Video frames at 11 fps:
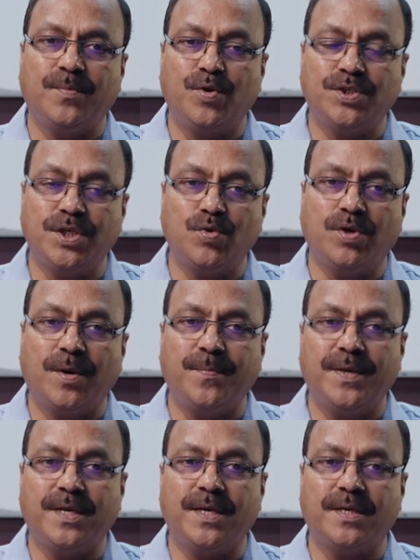a position to
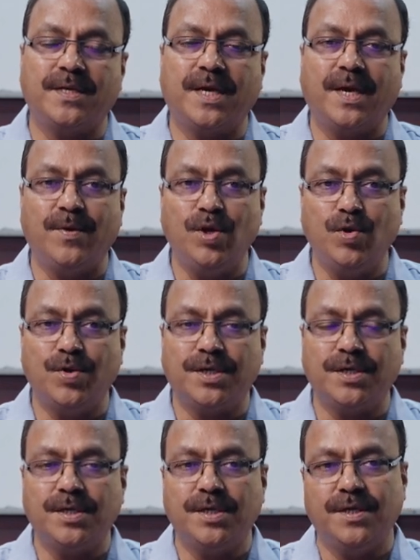compare and
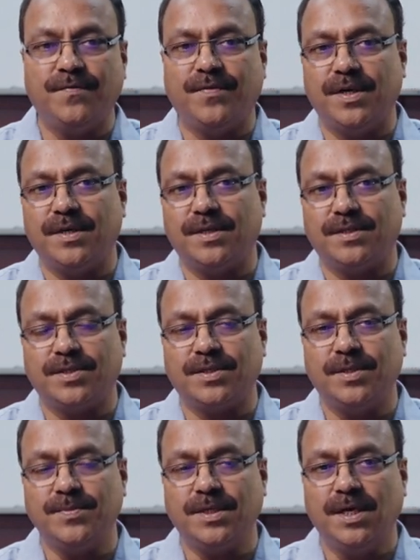evaluate different
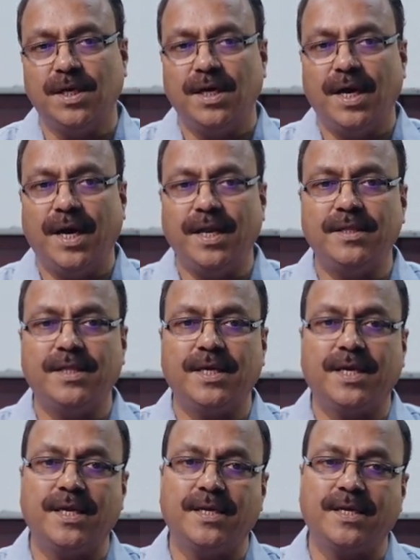systems, and they
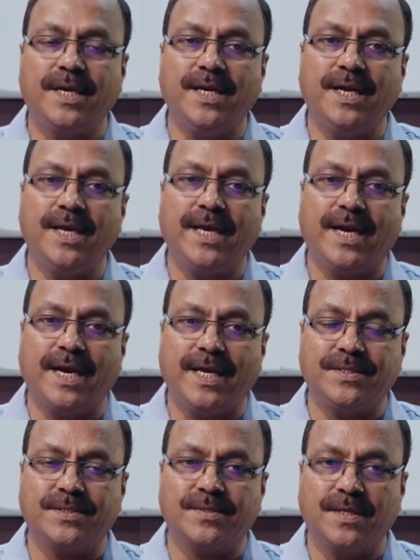can critically
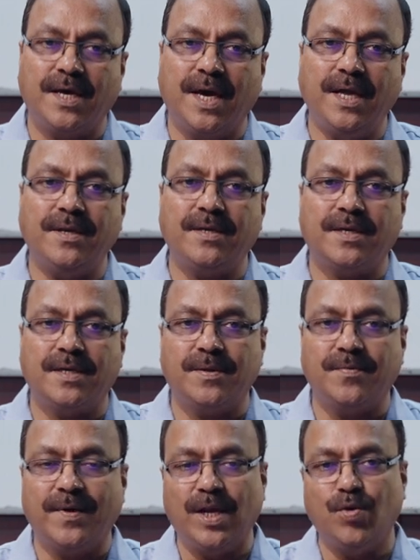analyze and
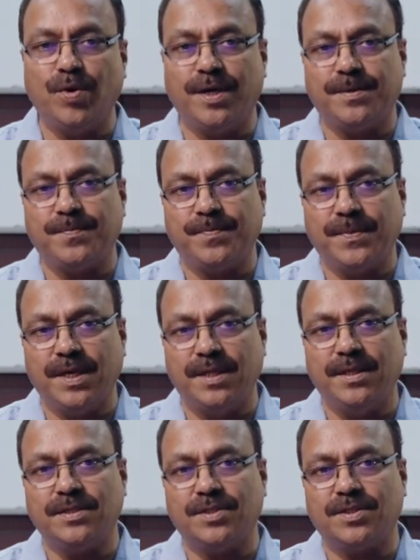uh, evaluate
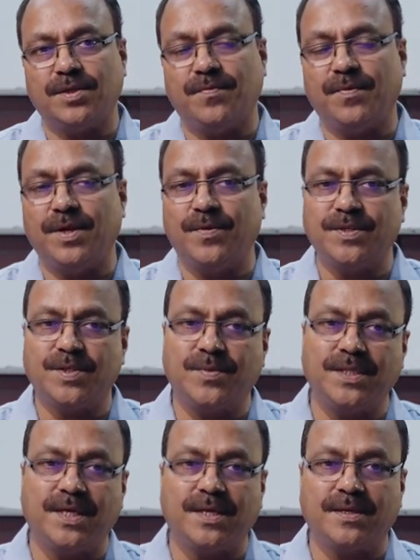in the system in
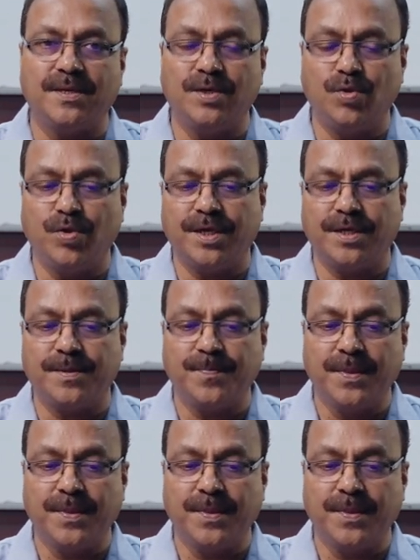whichever they are doing it.